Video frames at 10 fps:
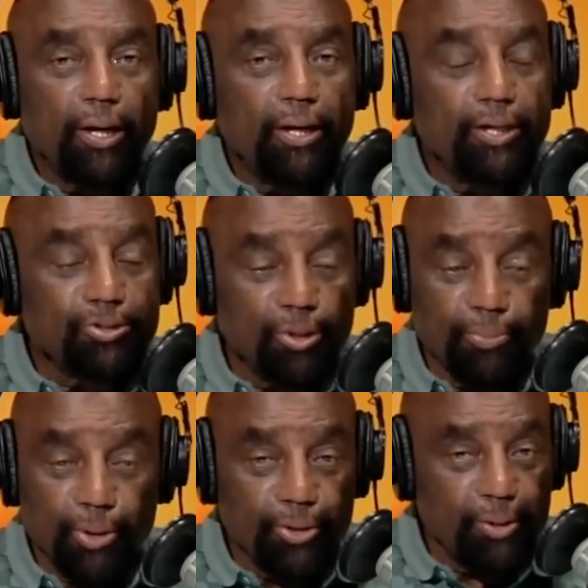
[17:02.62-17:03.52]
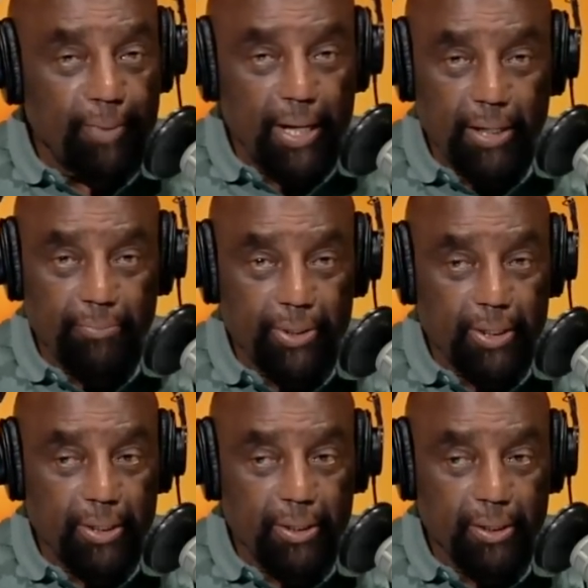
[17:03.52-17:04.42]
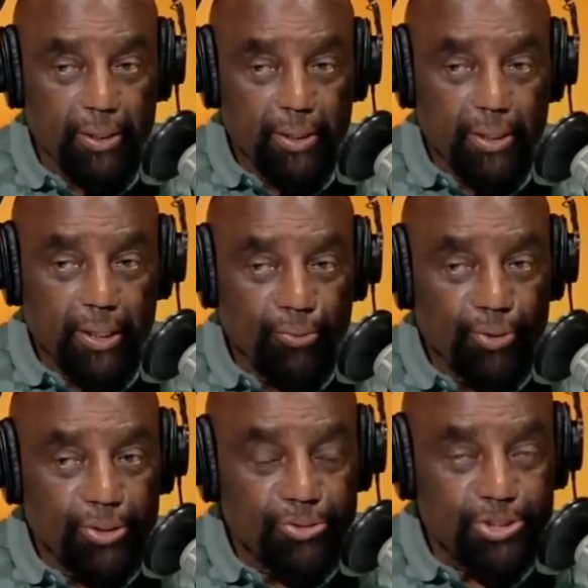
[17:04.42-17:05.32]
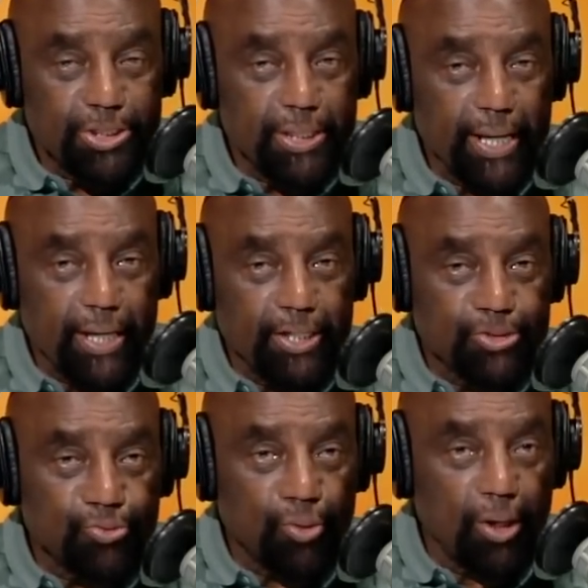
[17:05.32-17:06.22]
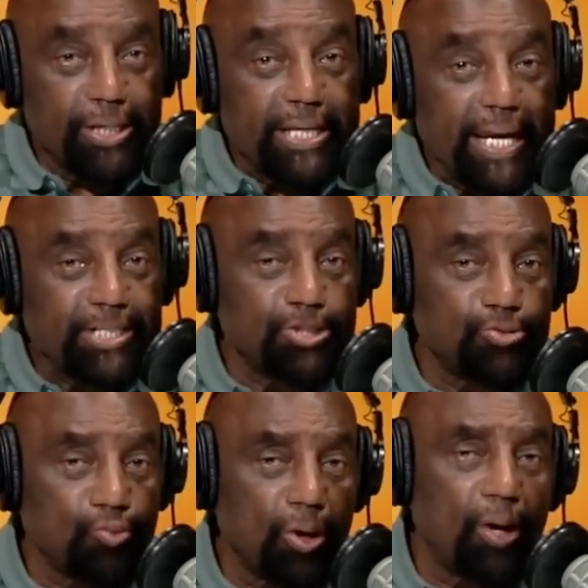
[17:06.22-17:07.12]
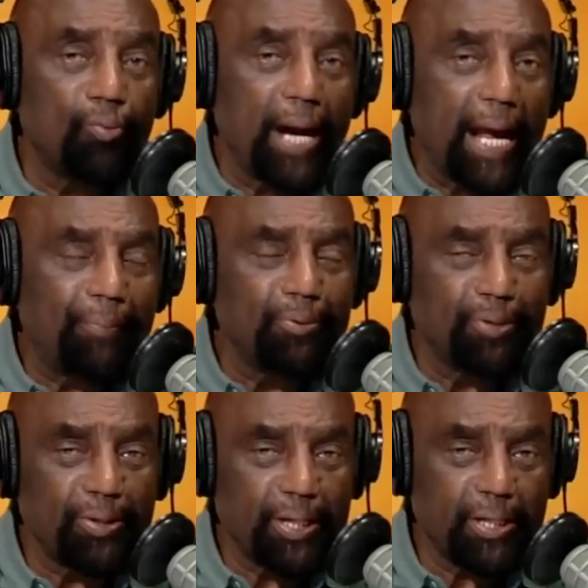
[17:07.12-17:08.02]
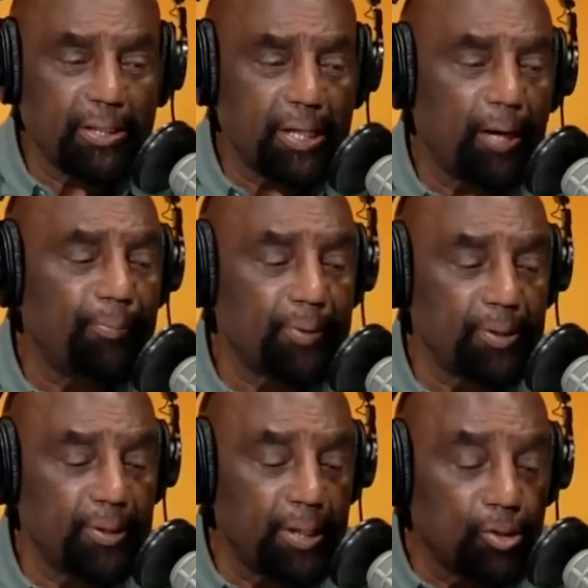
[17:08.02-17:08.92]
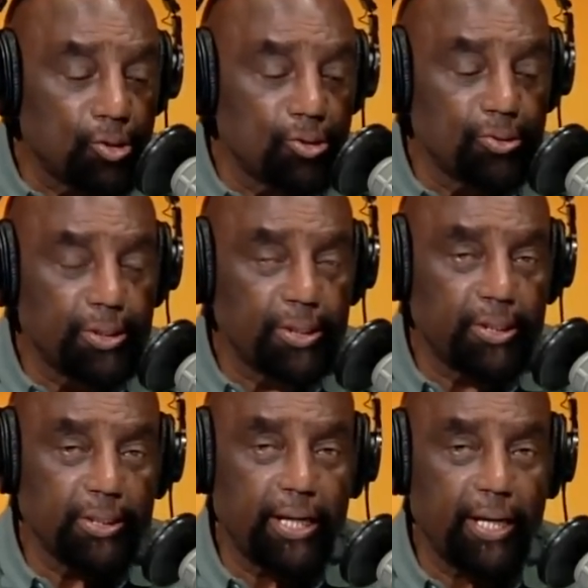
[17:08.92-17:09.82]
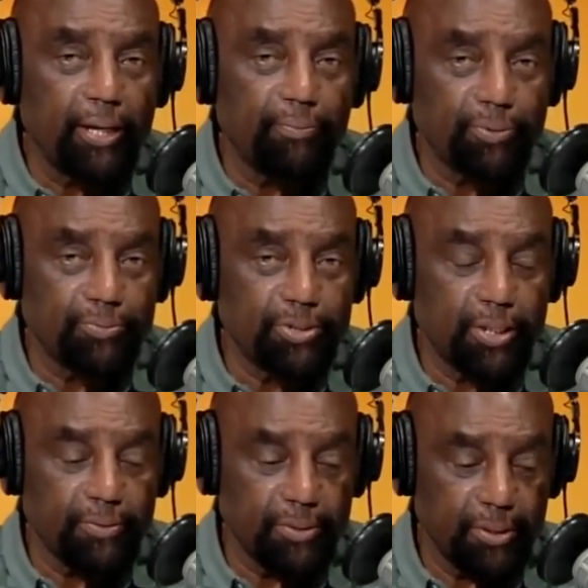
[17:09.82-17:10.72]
it's going to blow your mind, man. And when you see that it's wrong, yes, it's wrong what happened, but they can't help it. They literally could not help themselves.